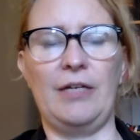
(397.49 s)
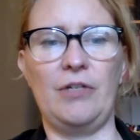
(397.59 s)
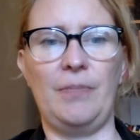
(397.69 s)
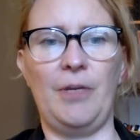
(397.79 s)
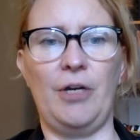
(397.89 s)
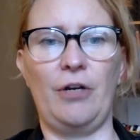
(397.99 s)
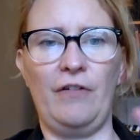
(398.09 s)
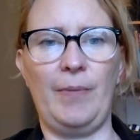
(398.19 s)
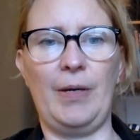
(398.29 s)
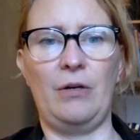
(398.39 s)
here's the
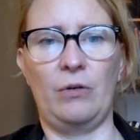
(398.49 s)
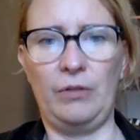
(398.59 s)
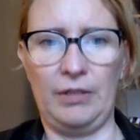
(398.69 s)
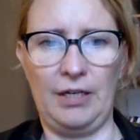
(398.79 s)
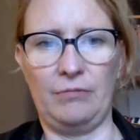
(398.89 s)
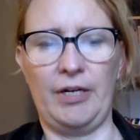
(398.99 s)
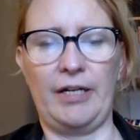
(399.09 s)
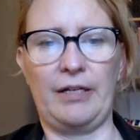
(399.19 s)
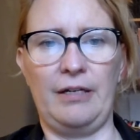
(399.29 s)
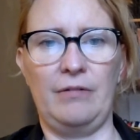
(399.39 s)
paragraph about early
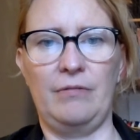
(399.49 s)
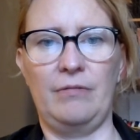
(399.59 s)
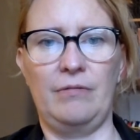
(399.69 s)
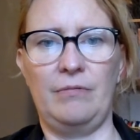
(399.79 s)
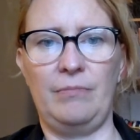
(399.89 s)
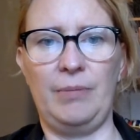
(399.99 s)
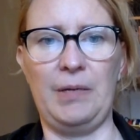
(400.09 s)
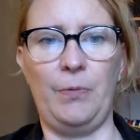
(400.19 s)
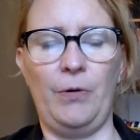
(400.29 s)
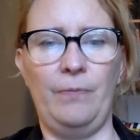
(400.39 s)
rocket
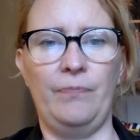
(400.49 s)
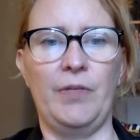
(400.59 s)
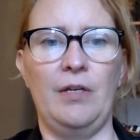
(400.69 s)
people.